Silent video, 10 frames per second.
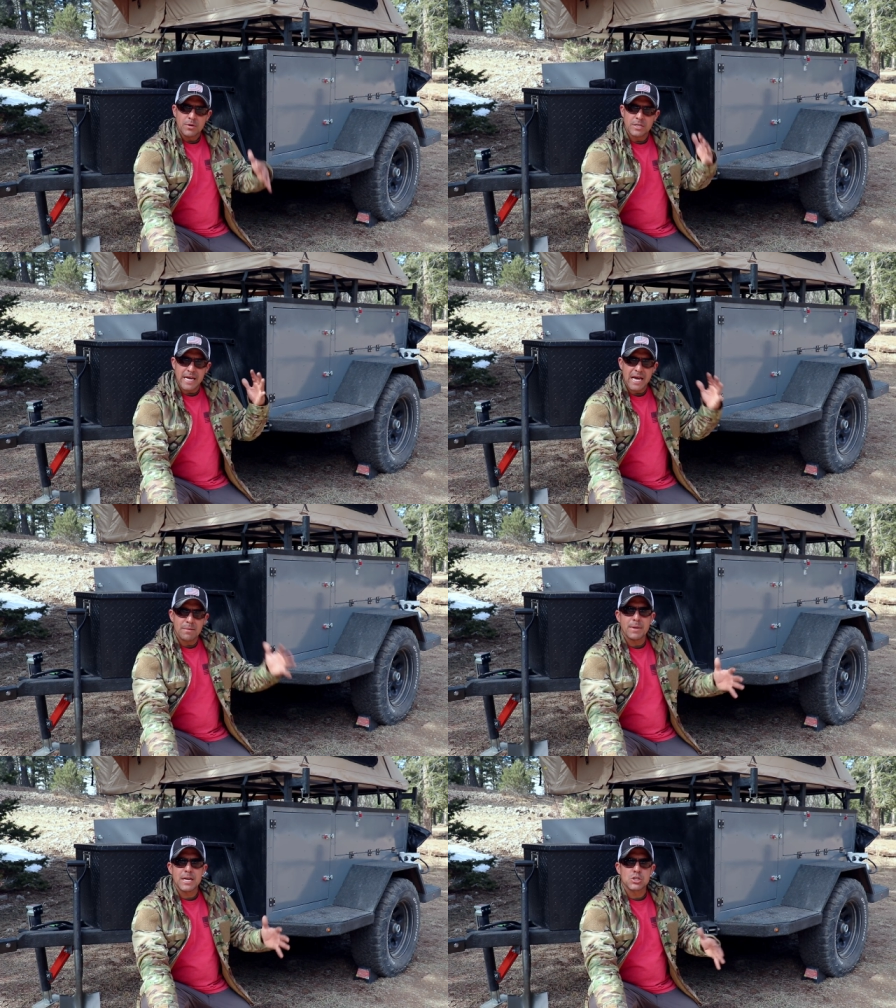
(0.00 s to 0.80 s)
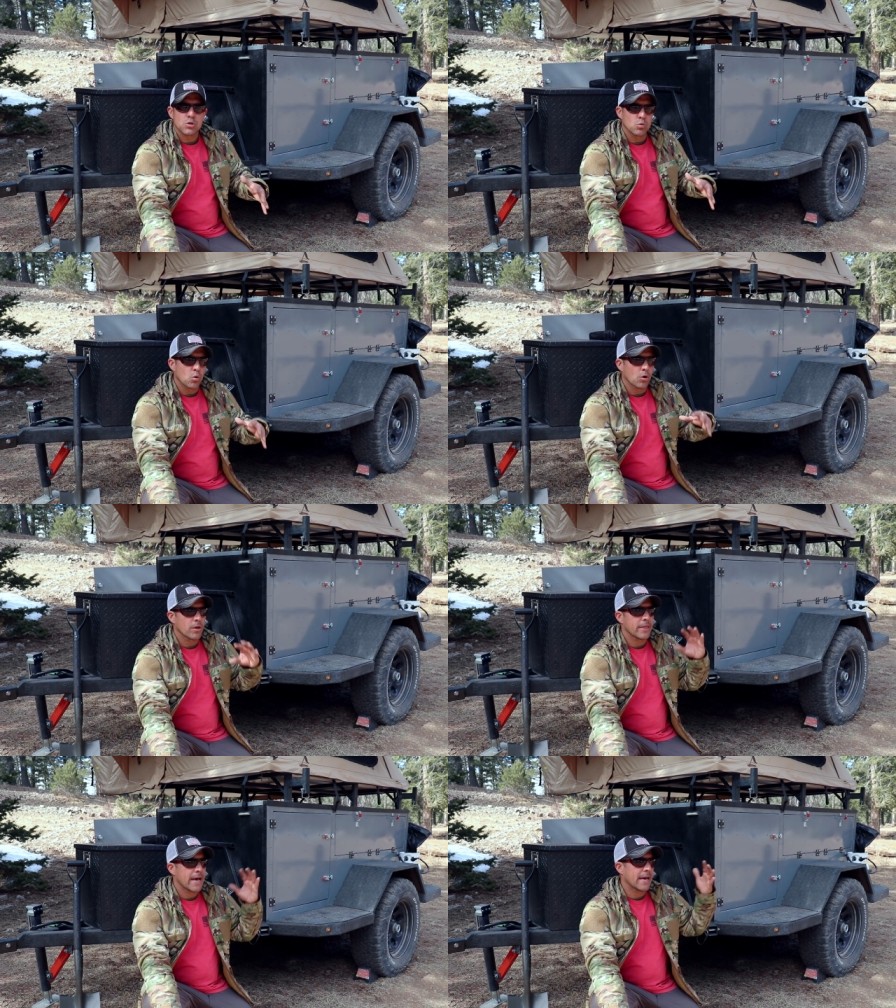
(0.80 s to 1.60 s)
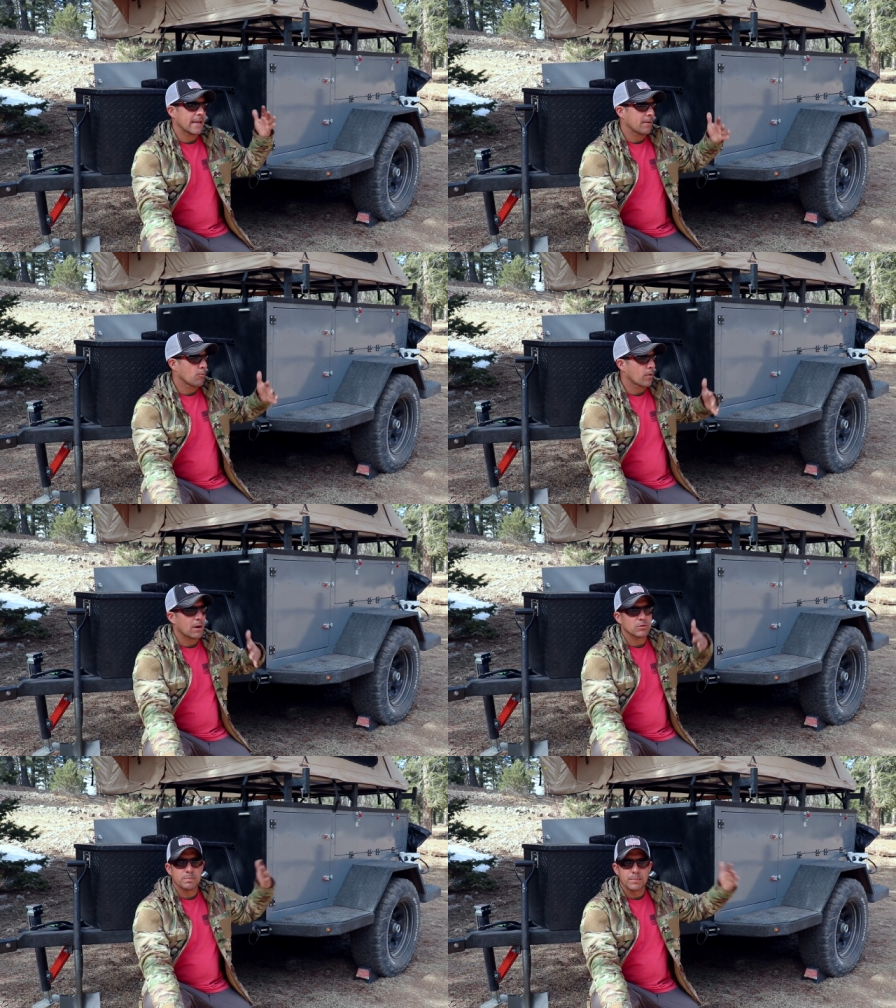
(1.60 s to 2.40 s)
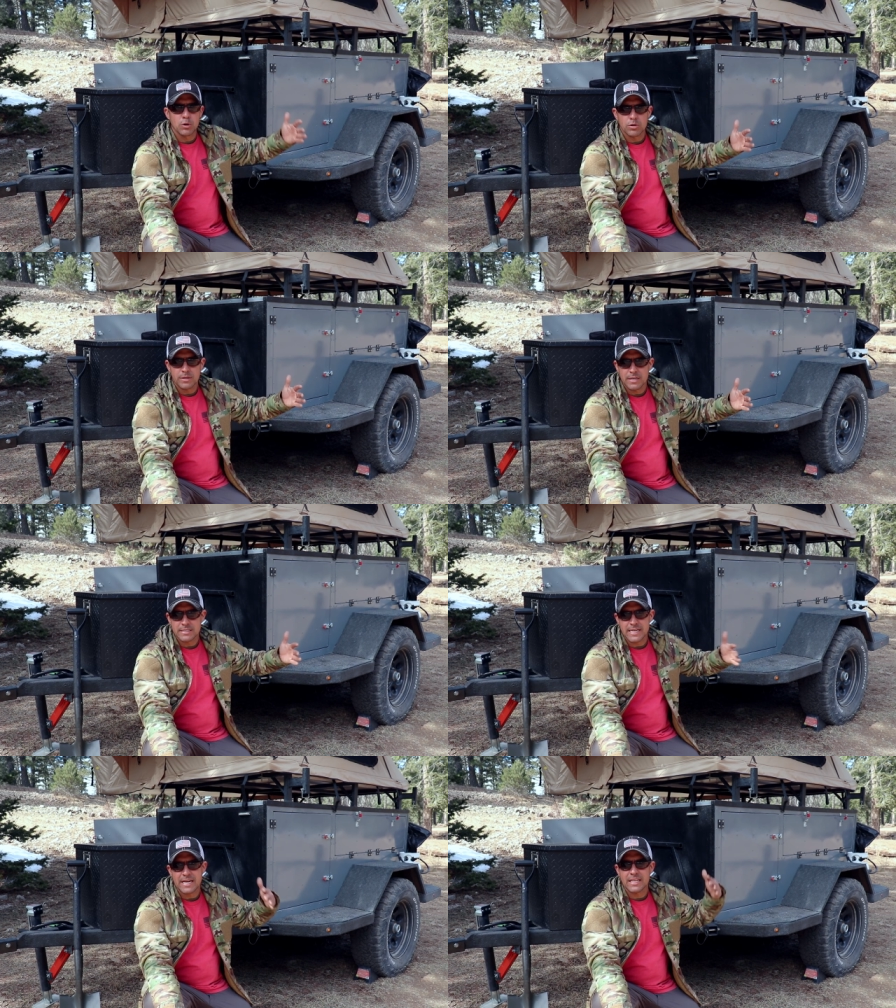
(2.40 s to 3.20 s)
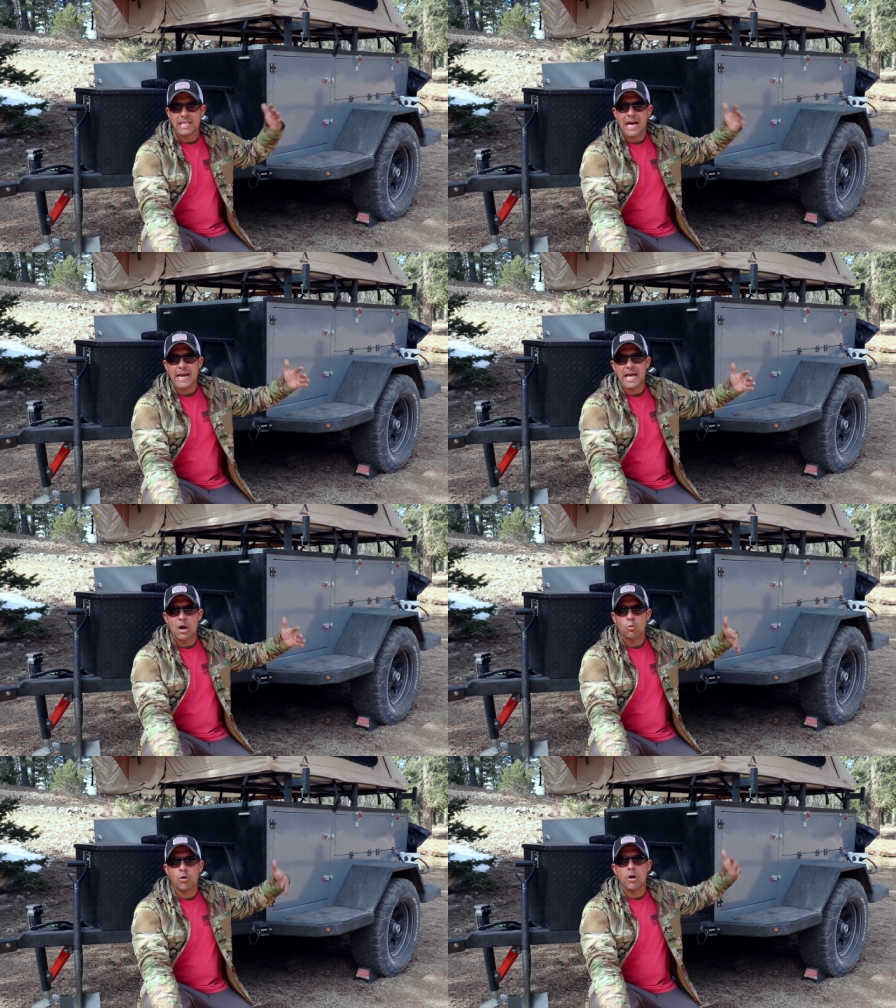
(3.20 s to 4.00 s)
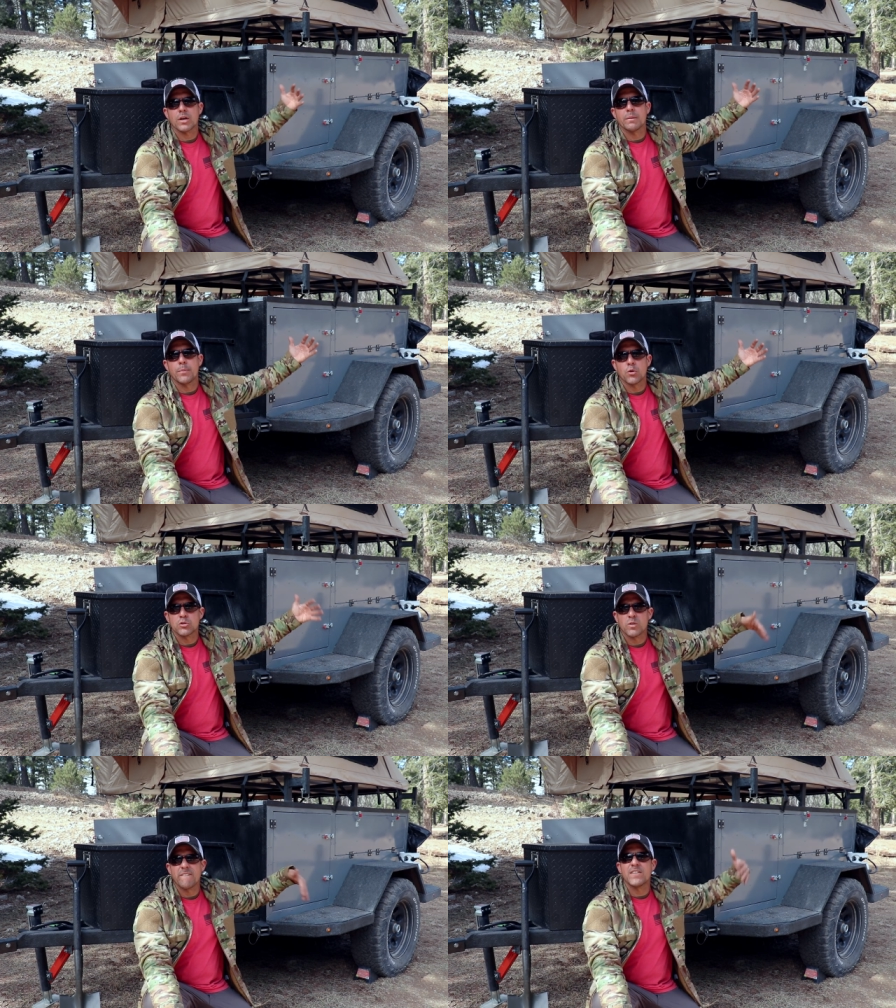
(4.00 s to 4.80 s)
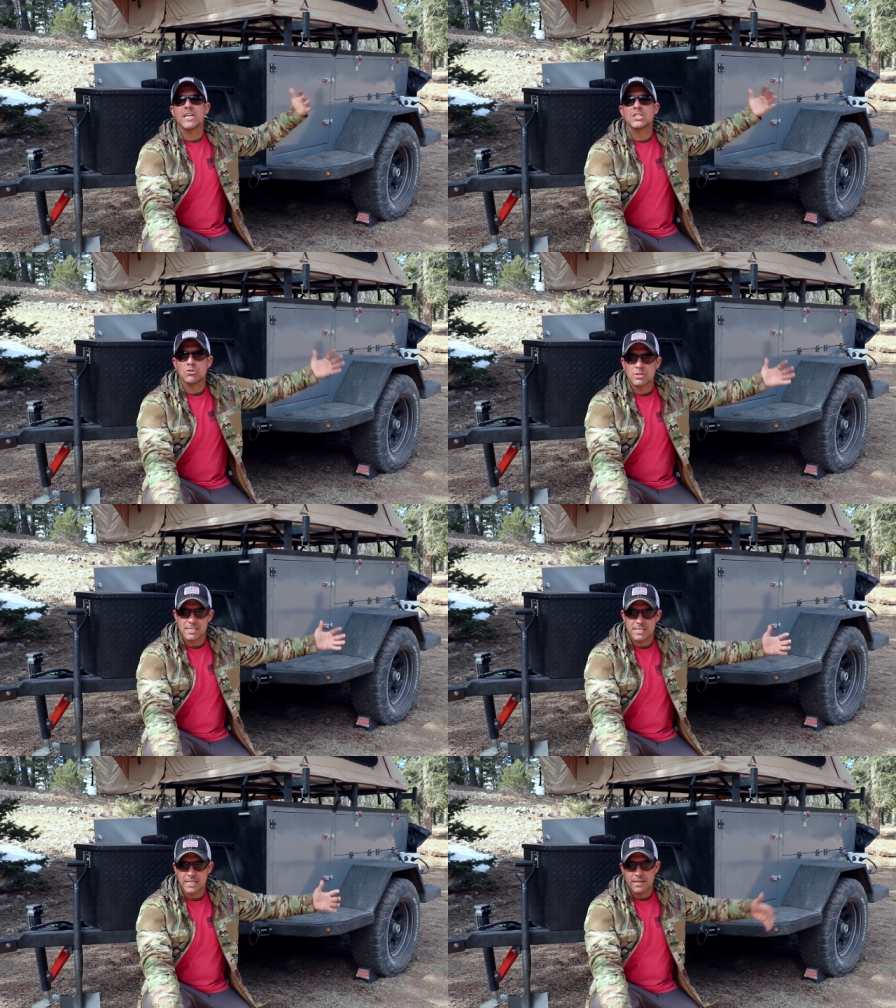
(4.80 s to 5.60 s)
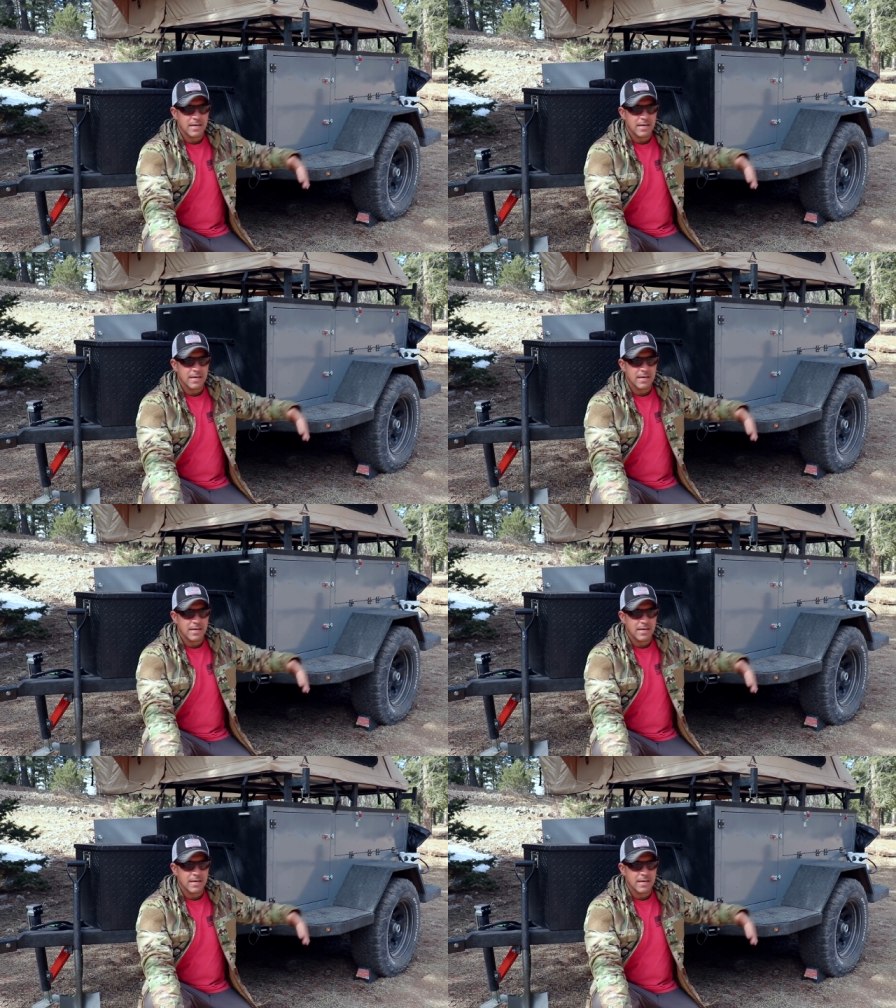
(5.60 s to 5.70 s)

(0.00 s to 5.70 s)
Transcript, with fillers: because I had to make sure that when I was building this, I could line out where all the components would eventually sit.